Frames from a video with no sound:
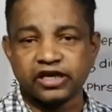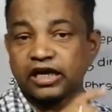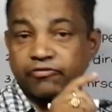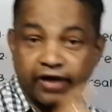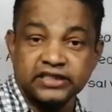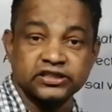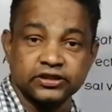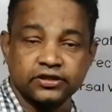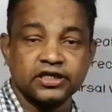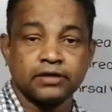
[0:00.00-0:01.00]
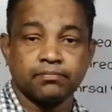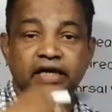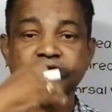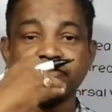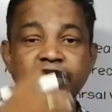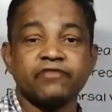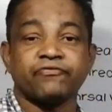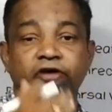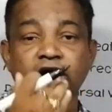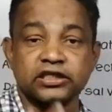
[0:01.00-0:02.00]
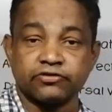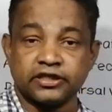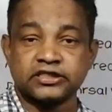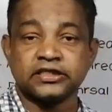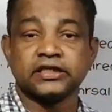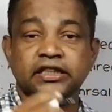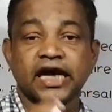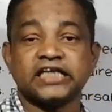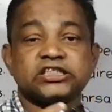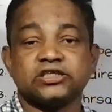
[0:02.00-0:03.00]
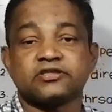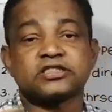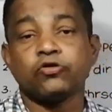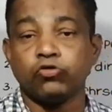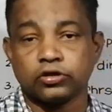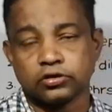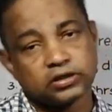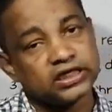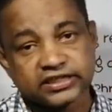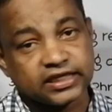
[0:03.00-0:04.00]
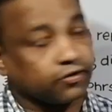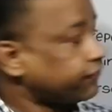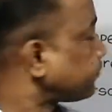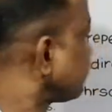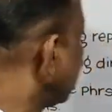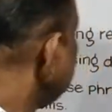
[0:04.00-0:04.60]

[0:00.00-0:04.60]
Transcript: We can write here, my grandfather is 90 years old. That's enough.